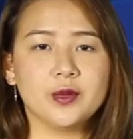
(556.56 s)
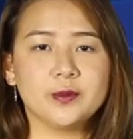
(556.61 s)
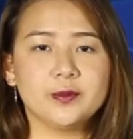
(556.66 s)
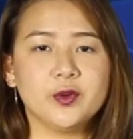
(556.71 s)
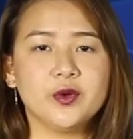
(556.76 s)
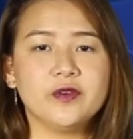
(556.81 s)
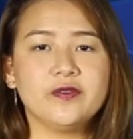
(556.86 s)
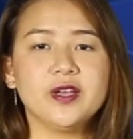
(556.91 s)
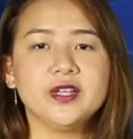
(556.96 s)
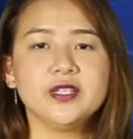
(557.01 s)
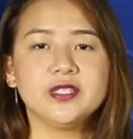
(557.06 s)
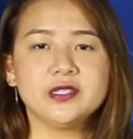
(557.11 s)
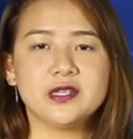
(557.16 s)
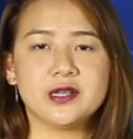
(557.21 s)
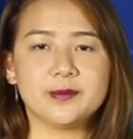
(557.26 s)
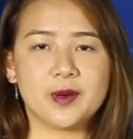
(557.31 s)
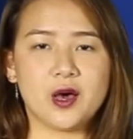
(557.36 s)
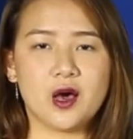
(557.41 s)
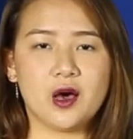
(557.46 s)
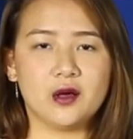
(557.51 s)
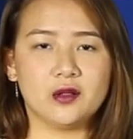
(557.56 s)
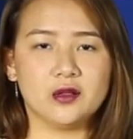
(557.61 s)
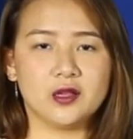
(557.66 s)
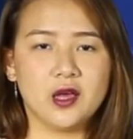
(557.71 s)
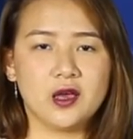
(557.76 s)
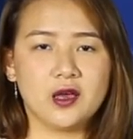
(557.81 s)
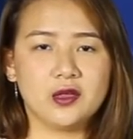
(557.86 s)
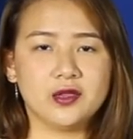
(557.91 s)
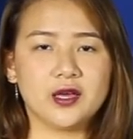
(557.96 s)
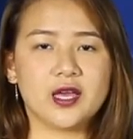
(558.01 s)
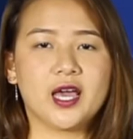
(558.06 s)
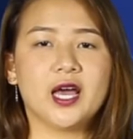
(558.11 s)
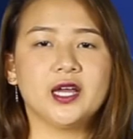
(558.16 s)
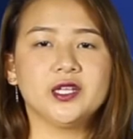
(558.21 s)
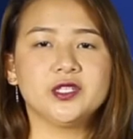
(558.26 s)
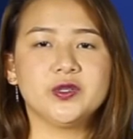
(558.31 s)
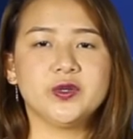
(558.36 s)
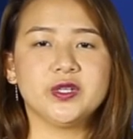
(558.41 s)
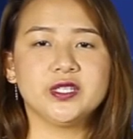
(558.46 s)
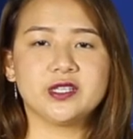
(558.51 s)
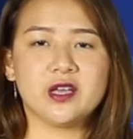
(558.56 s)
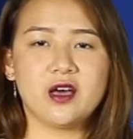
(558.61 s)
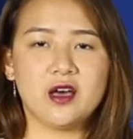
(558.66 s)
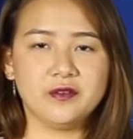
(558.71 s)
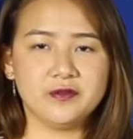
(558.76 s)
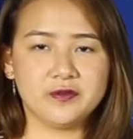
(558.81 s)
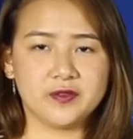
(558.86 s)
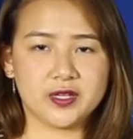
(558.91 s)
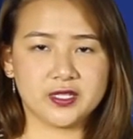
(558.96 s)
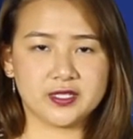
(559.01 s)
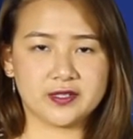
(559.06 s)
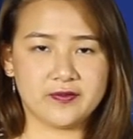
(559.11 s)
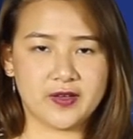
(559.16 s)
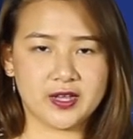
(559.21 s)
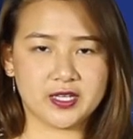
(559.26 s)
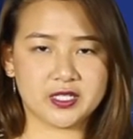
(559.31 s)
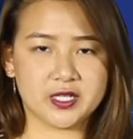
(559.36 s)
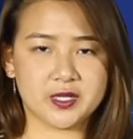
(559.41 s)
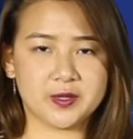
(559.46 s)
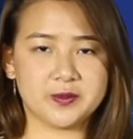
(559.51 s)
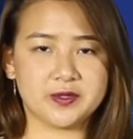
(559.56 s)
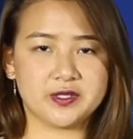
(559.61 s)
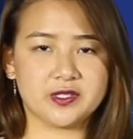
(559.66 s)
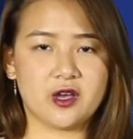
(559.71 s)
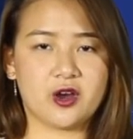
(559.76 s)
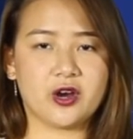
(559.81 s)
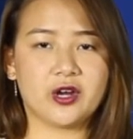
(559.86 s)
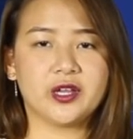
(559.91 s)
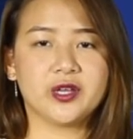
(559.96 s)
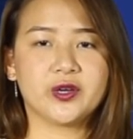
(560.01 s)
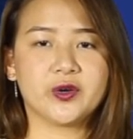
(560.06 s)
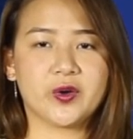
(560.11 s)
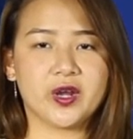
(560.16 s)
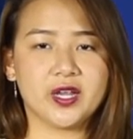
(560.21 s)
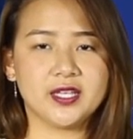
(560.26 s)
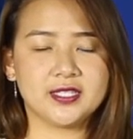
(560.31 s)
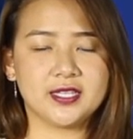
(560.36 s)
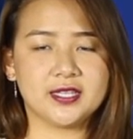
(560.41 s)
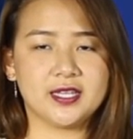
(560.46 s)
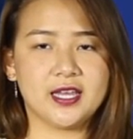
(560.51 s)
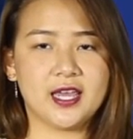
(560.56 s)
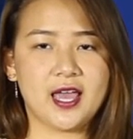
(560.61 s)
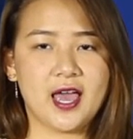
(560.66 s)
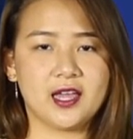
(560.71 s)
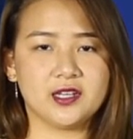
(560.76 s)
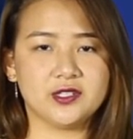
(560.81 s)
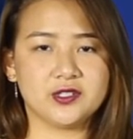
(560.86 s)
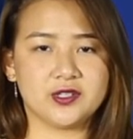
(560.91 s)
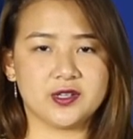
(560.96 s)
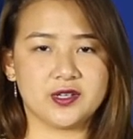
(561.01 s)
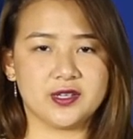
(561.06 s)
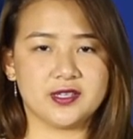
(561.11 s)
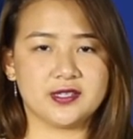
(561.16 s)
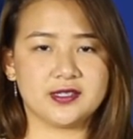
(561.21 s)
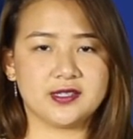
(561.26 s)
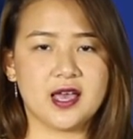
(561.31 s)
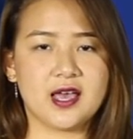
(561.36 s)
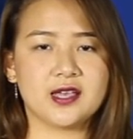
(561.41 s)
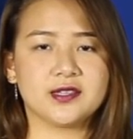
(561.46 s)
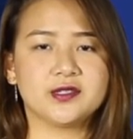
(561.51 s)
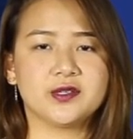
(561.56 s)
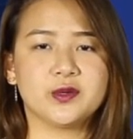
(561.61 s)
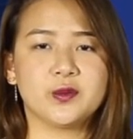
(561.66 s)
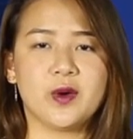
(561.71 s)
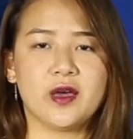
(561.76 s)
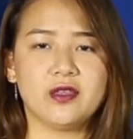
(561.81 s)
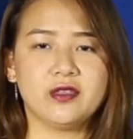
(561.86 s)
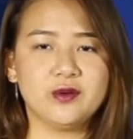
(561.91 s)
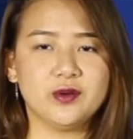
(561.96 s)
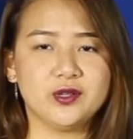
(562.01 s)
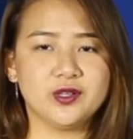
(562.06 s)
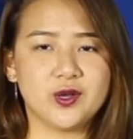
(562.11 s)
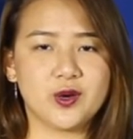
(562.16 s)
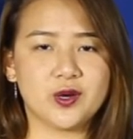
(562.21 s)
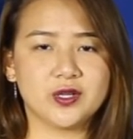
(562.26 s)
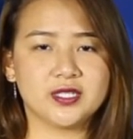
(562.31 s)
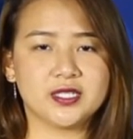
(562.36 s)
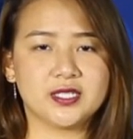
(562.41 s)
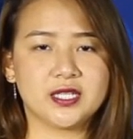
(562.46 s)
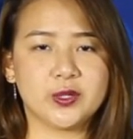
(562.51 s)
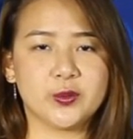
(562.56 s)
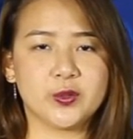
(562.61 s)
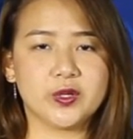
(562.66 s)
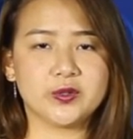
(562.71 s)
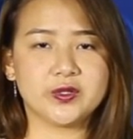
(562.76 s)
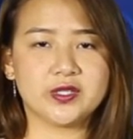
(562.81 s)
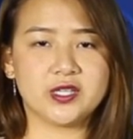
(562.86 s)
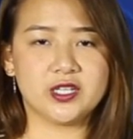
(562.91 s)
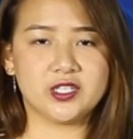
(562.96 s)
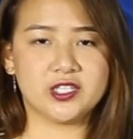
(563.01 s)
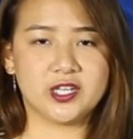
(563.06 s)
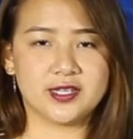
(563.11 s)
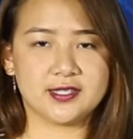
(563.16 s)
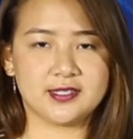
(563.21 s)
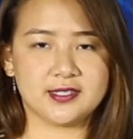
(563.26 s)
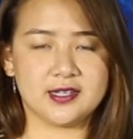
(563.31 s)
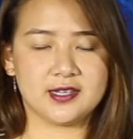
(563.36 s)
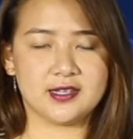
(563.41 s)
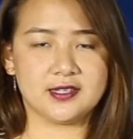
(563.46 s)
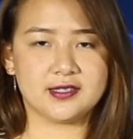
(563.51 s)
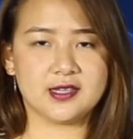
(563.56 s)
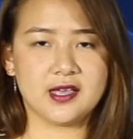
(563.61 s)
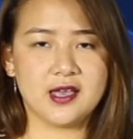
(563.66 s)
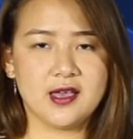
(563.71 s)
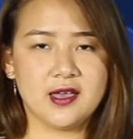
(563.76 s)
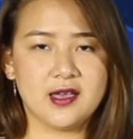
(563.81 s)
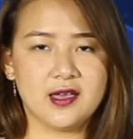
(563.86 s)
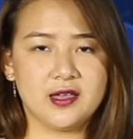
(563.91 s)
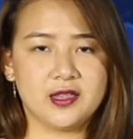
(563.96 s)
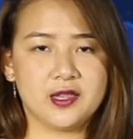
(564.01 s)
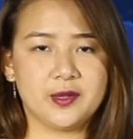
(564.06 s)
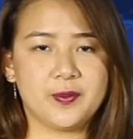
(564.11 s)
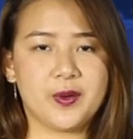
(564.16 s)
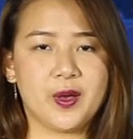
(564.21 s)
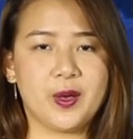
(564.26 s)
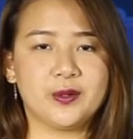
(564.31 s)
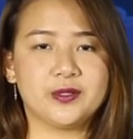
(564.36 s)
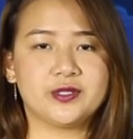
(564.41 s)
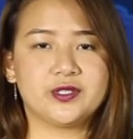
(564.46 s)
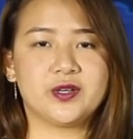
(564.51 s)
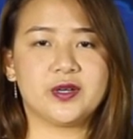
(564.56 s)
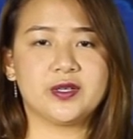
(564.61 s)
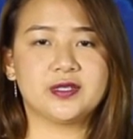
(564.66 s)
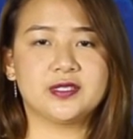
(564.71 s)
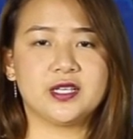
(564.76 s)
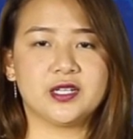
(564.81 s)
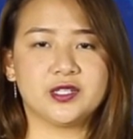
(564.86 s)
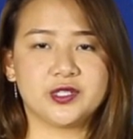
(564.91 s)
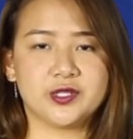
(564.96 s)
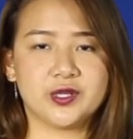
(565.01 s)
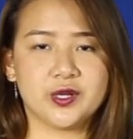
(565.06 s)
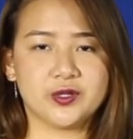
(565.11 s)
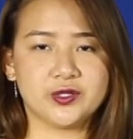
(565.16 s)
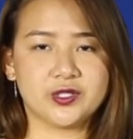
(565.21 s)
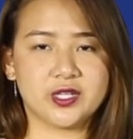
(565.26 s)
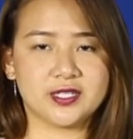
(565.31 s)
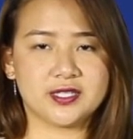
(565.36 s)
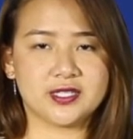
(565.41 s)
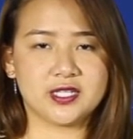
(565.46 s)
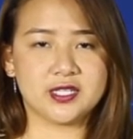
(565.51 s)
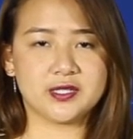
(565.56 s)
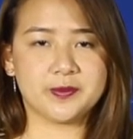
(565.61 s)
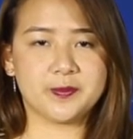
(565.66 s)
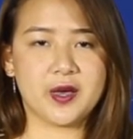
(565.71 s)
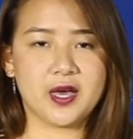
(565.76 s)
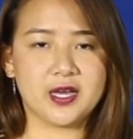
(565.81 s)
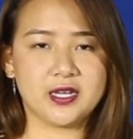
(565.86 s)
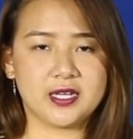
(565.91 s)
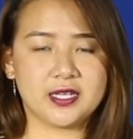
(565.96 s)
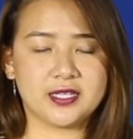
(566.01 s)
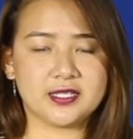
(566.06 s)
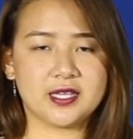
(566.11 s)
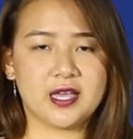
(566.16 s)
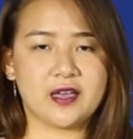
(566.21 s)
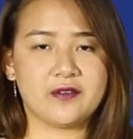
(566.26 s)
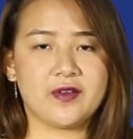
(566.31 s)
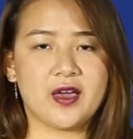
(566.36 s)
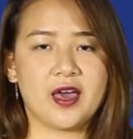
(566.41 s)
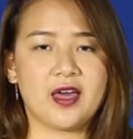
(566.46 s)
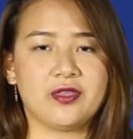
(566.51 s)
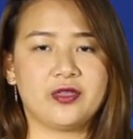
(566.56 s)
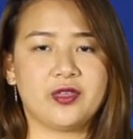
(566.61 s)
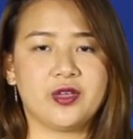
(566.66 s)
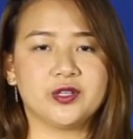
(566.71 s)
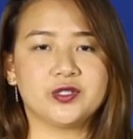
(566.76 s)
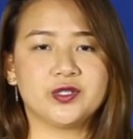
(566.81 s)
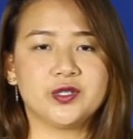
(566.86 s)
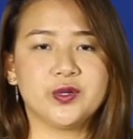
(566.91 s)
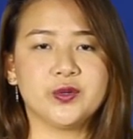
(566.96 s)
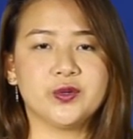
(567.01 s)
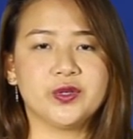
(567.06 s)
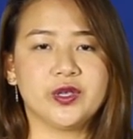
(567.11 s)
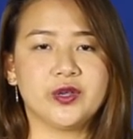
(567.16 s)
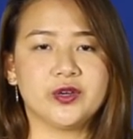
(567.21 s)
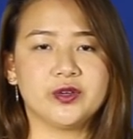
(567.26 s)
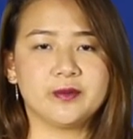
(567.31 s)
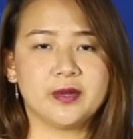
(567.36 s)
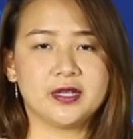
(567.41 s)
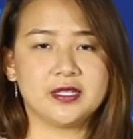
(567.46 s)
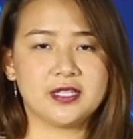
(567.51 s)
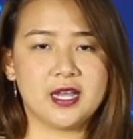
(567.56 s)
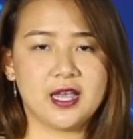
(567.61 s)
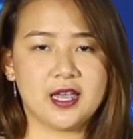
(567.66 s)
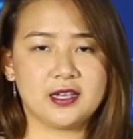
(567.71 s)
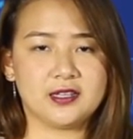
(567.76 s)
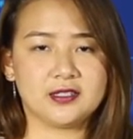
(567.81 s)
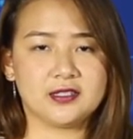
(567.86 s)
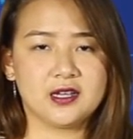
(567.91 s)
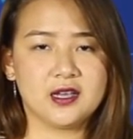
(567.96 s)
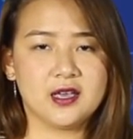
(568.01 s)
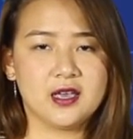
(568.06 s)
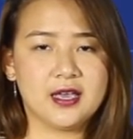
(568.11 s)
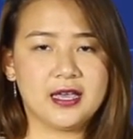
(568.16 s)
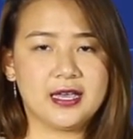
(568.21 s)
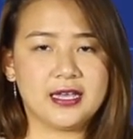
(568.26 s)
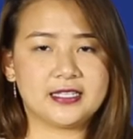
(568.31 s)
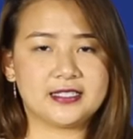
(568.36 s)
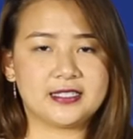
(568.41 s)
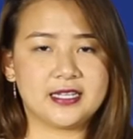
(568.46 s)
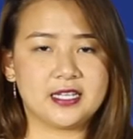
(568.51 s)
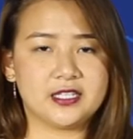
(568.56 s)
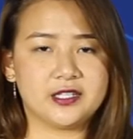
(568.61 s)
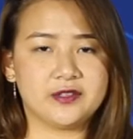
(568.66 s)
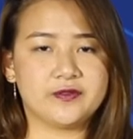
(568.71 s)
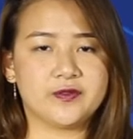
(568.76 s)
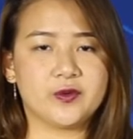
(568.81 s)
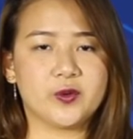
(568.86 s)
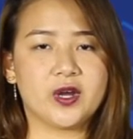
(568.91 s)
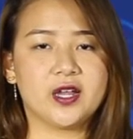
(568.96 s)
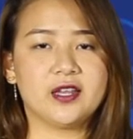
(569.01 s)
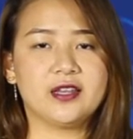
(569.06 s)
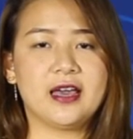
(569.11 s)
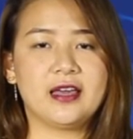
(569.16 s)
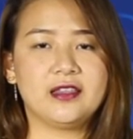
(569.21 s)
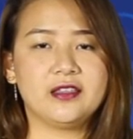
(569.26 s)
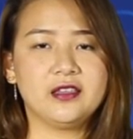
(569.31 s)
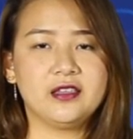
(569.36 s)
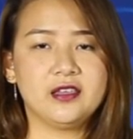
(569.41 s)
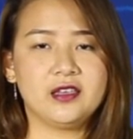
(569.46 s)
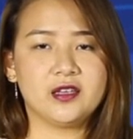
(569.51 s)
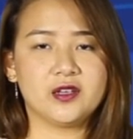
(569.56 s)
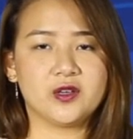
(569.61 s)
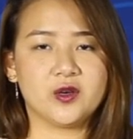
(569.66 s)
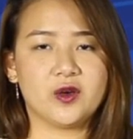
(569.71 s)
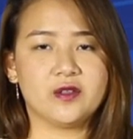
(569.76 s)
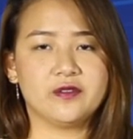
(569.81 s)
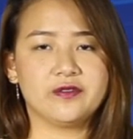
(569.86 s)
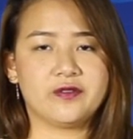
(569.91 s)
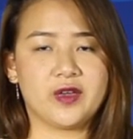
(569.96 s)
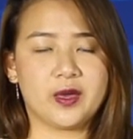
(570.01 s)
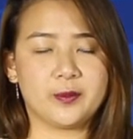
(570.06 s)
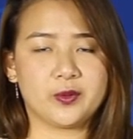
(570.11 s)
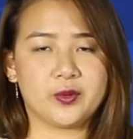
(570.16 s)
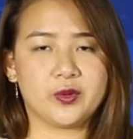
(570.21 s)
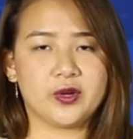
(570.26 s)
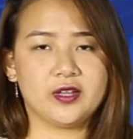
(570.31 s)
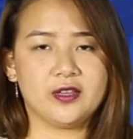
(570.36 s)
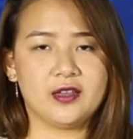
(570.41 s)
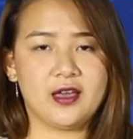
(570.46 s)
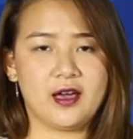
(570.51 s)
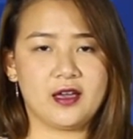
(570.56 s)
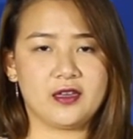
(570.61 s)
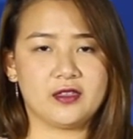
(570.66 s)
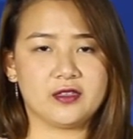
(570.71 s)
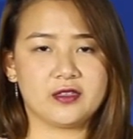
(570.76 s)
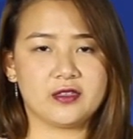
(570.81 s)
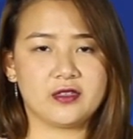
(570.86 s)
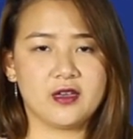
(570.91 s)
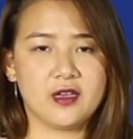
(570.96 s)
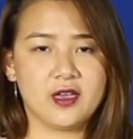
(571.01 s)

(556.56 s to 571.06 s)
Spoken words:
Moving to Nepal, the country's conflict victims are increasingly anxious as to whether or not they will see justice. Nepal's transitional justice bodies have had their 2-year mandate extended for another year on February 9th.